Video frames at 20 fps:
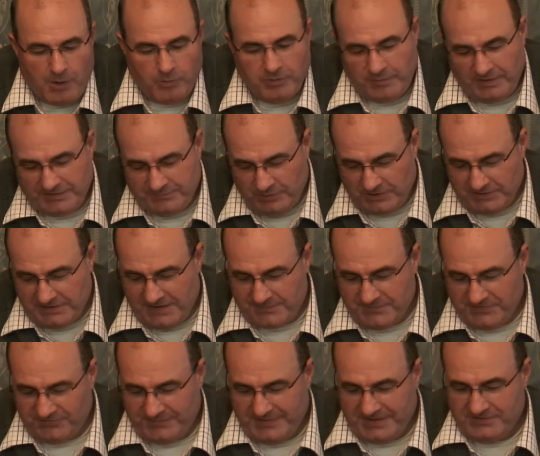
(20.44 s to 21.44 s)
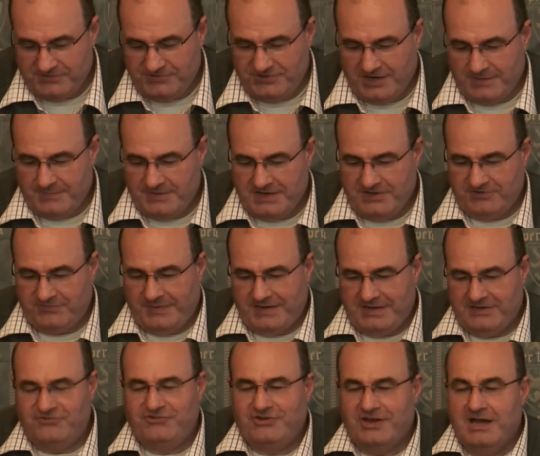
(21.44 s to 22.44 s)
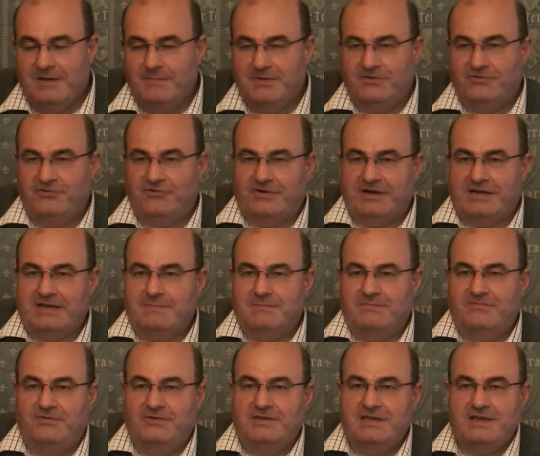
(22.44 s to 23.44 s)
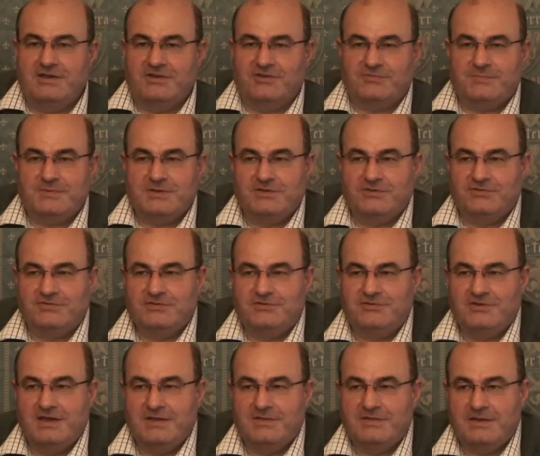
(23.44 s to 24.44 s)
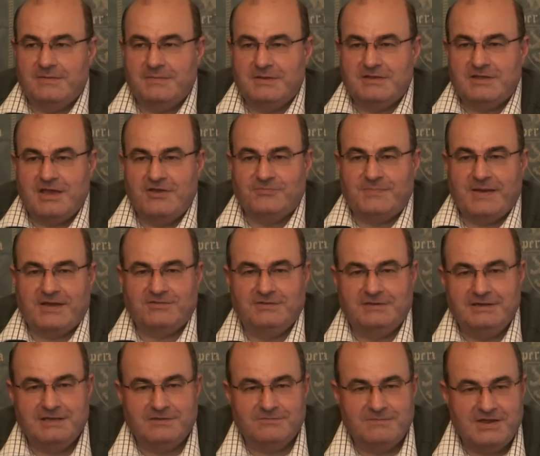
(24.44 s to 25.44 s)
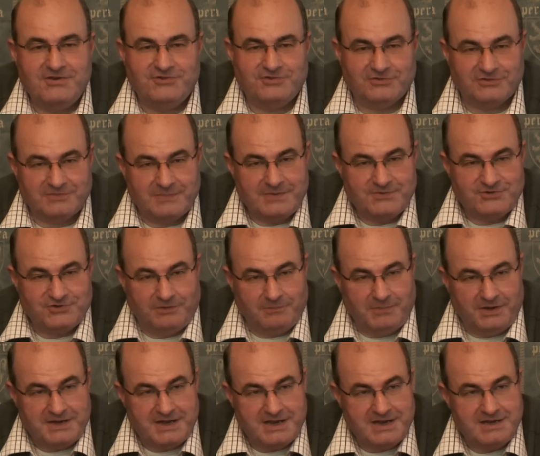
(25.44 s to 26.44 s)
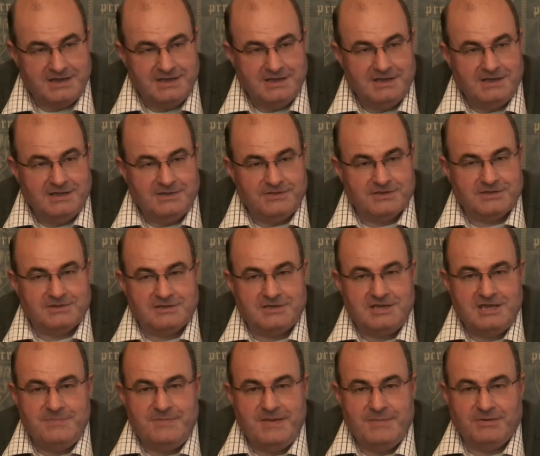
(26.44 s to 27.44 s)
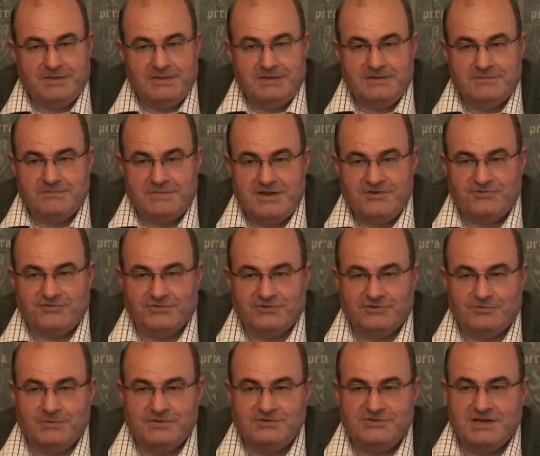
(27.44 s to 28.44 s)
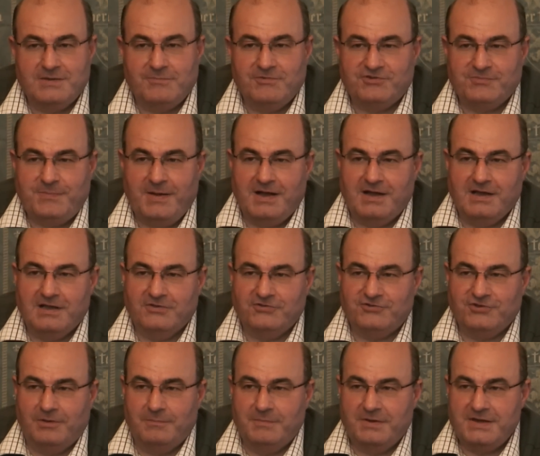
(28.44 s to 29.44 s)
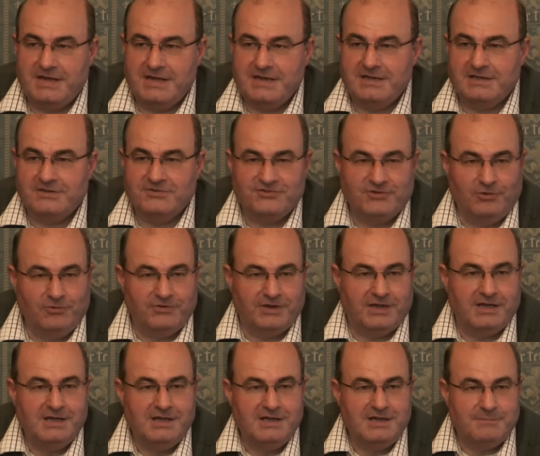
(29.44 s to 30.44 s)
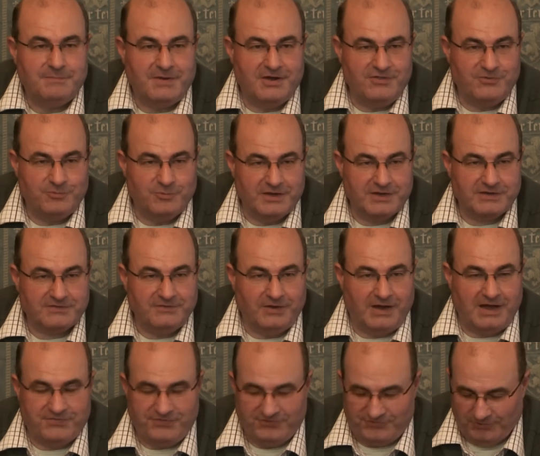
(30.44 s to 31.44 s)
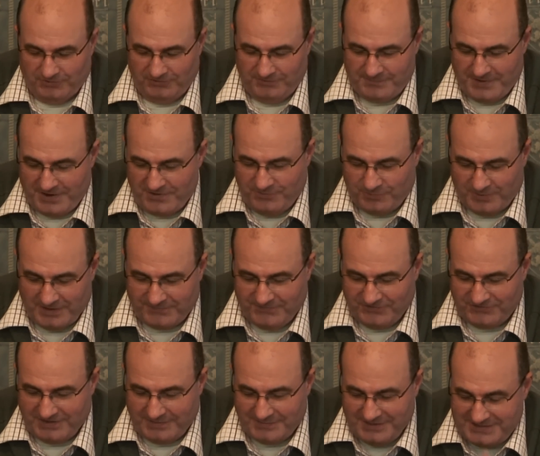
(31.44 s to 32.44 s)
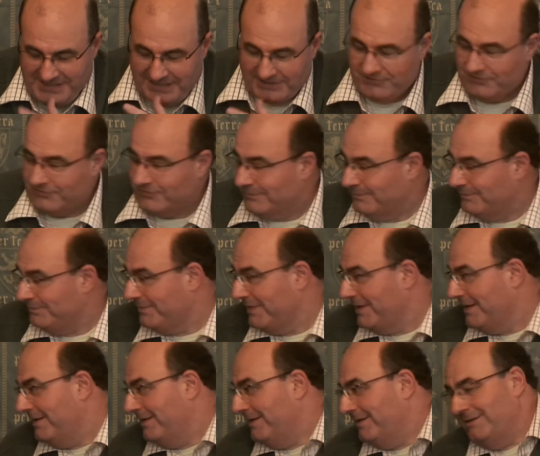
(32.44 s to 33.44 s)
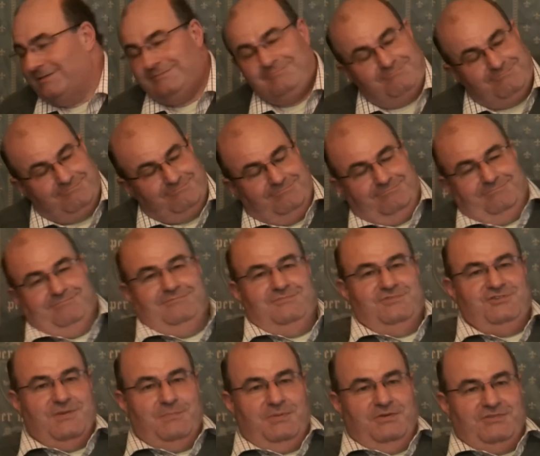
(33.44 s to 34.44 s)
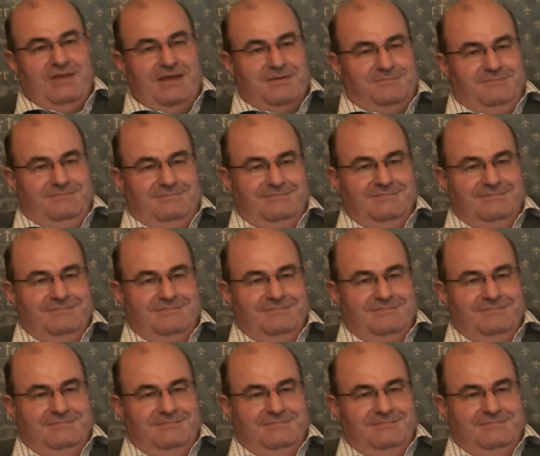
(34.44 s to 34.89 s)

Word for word: Oh well, one world government has been a German. It's been a German dream for years because it goes back to the League of Nations. Remember, Jean Monnet. The key people of the League of Nations were German spies. Jean Monnet and Salter both worked. Arthur Salter both worked for German intelligence. Simple as that.